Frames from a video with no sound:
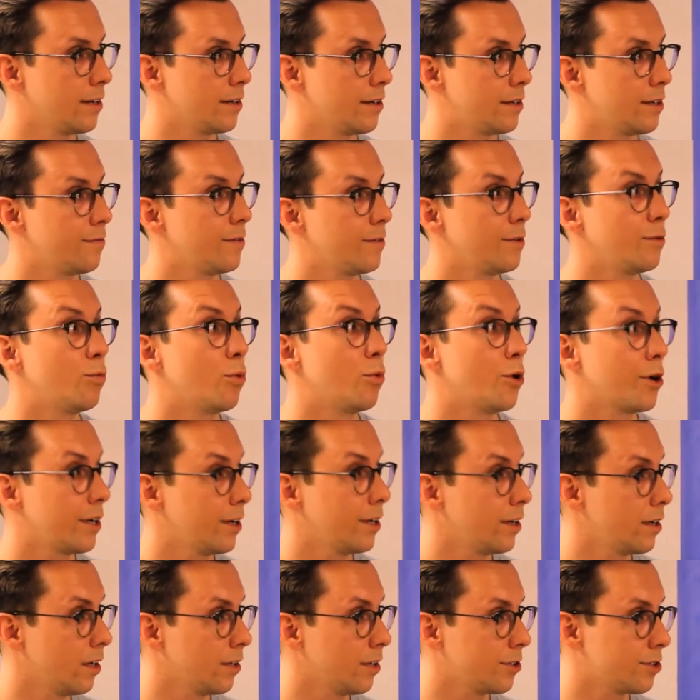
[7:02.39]
and different
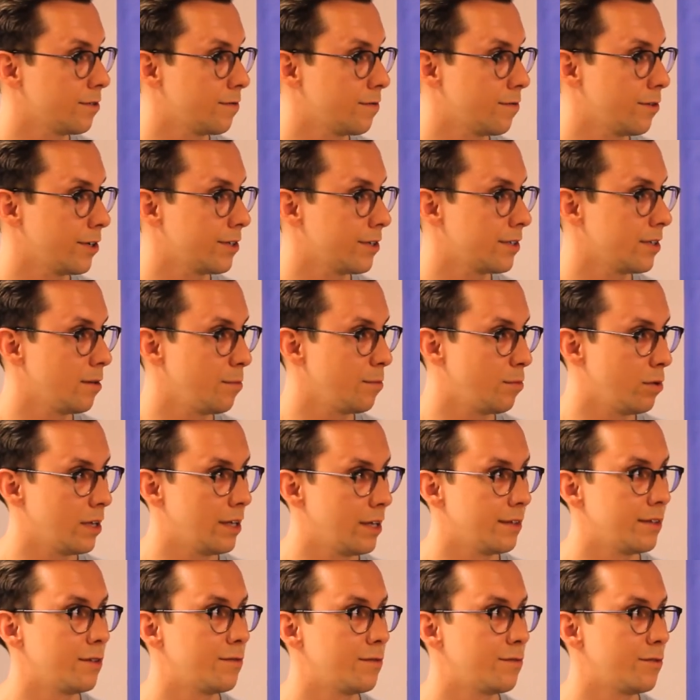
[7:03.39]
working culture, for example,
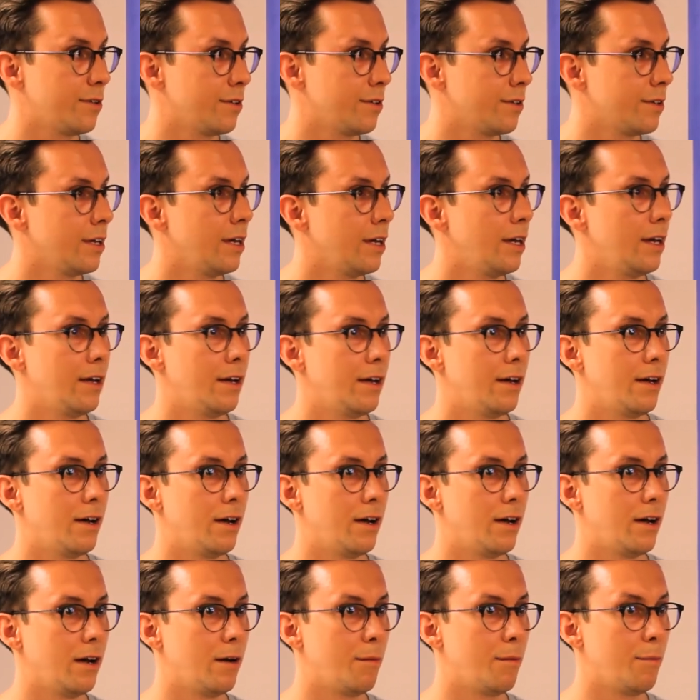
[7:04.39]
and different
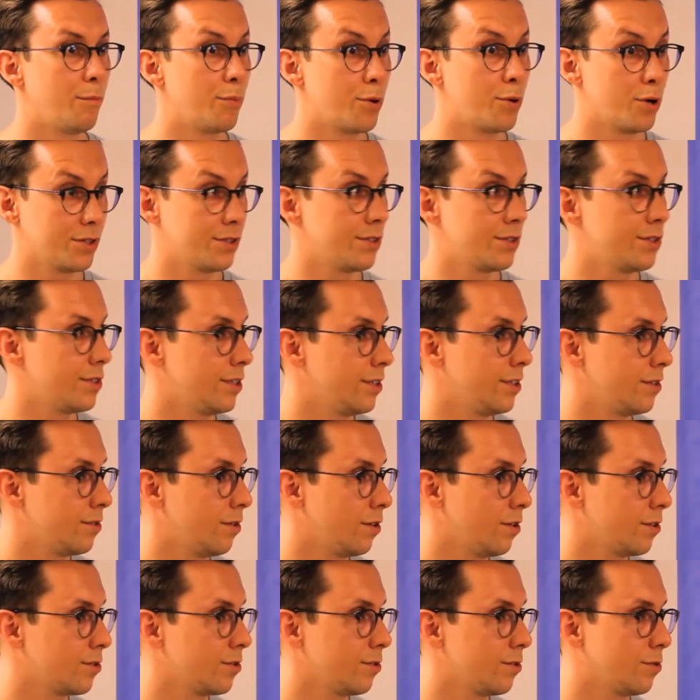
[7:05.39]
processes
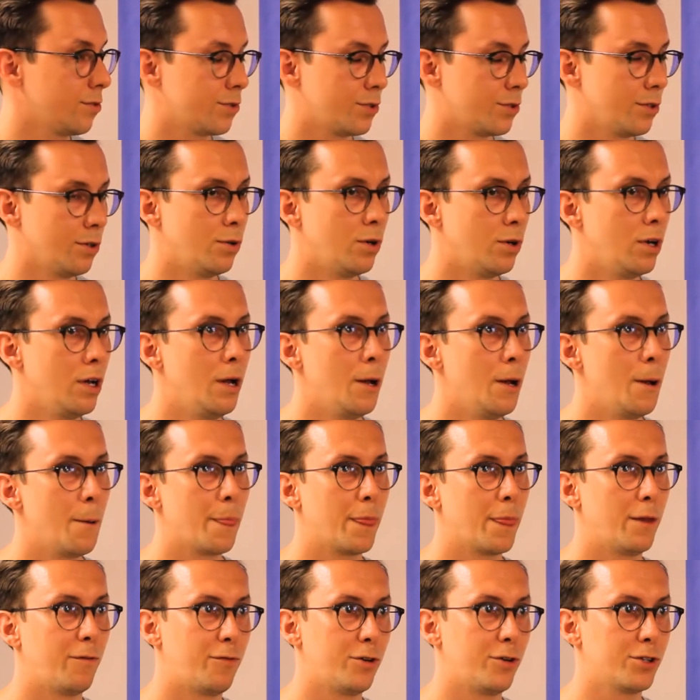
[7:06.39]
also. So
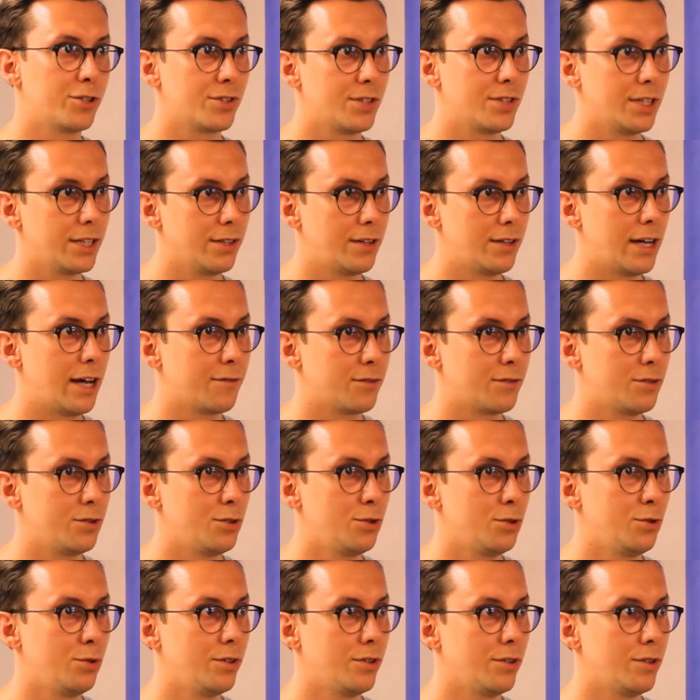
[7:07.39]
the first thing you have to
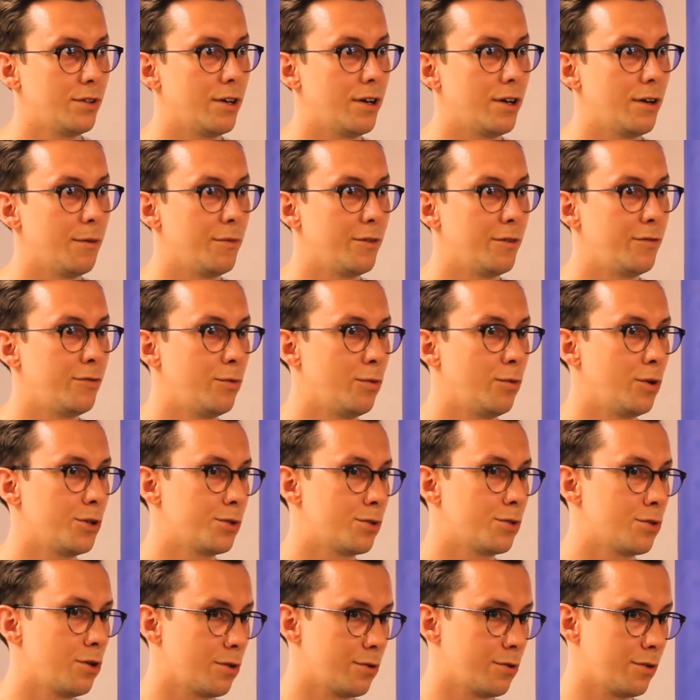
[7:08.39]
do if you want
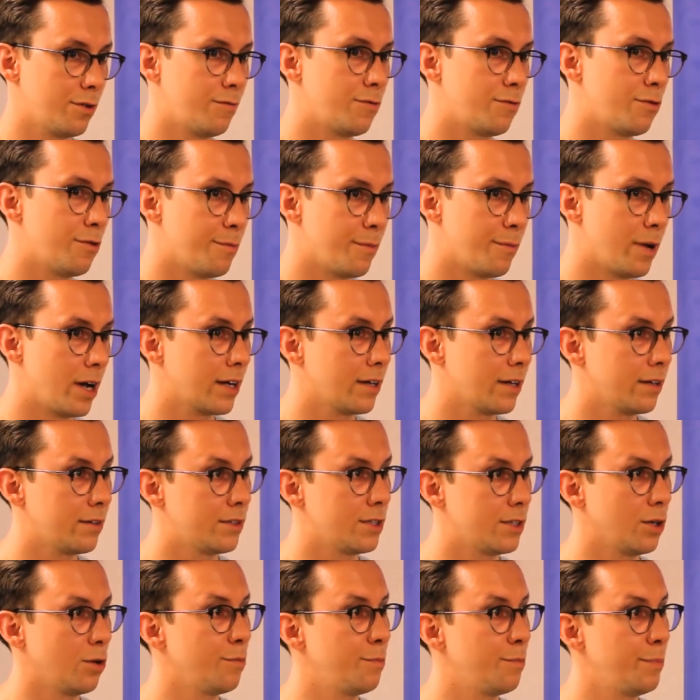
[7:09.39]
to conquer a foreign
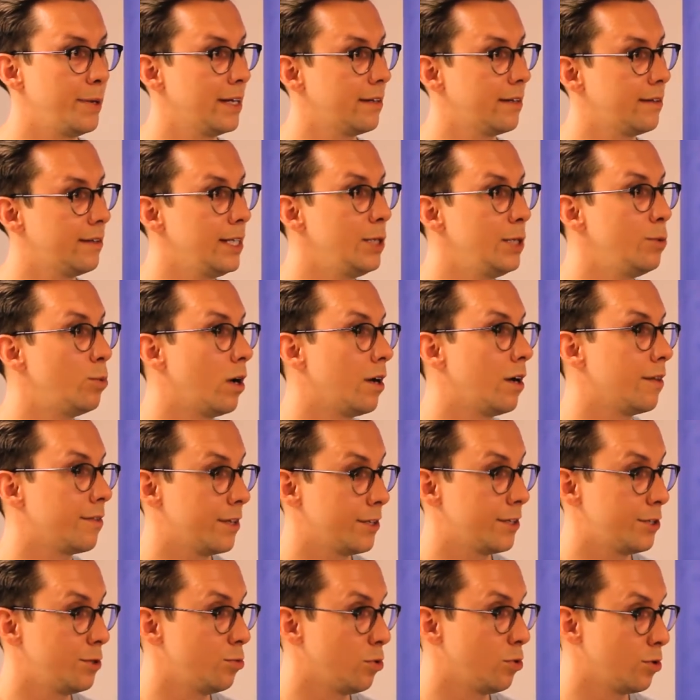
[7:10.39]
market, don't pick the one
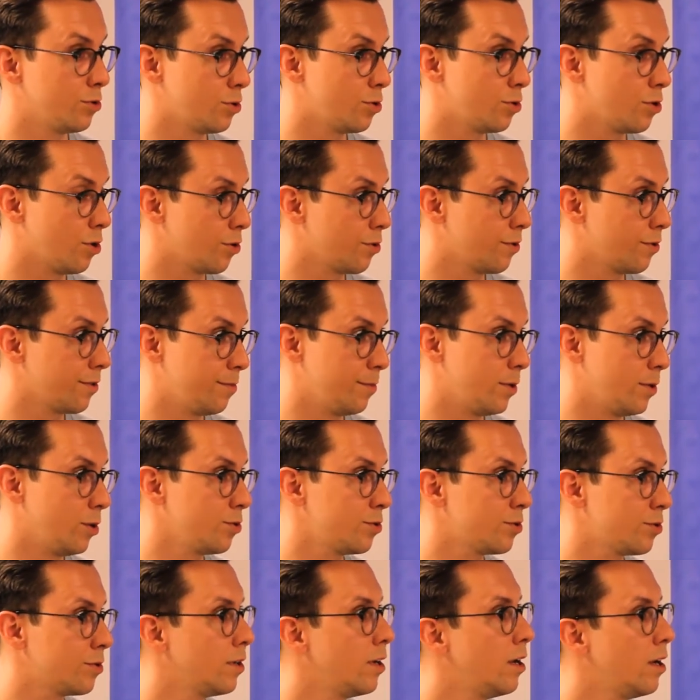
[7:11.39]
that you want to conquer the
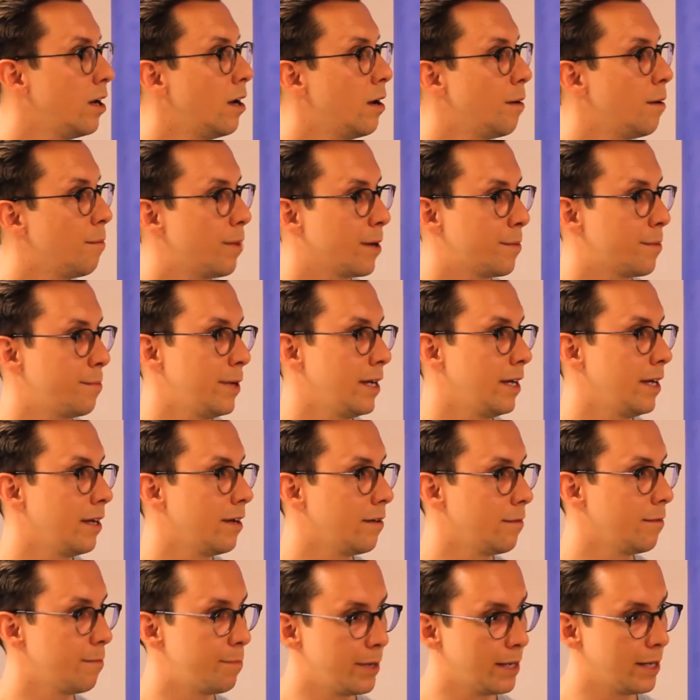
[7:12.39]
most, but
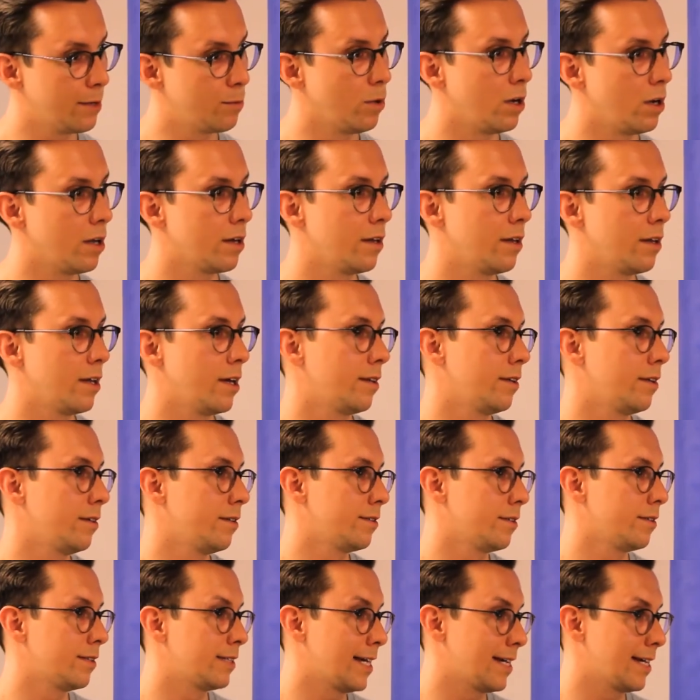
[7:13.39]
pick one that
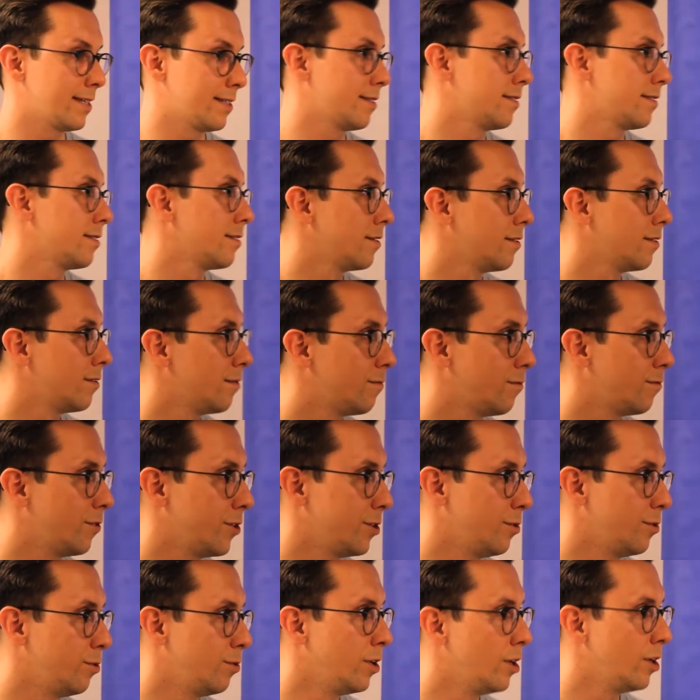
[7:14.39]
is a test for
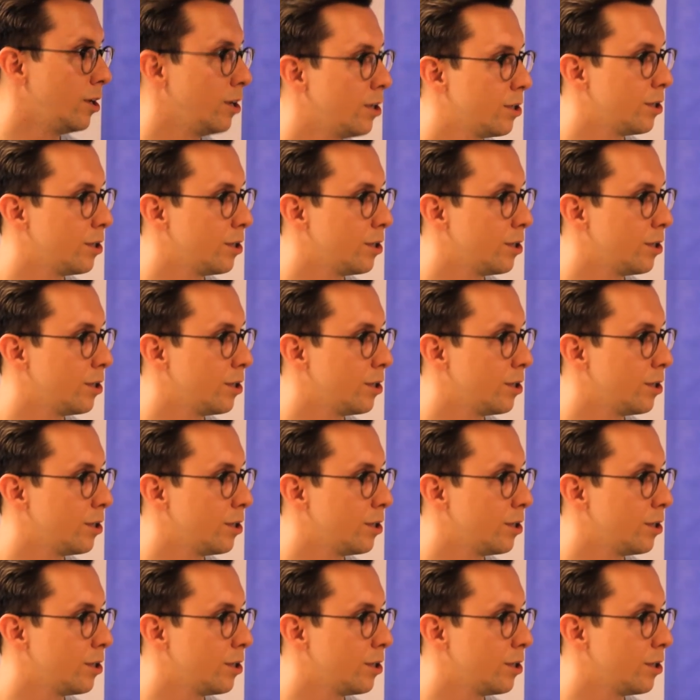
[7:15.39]
you.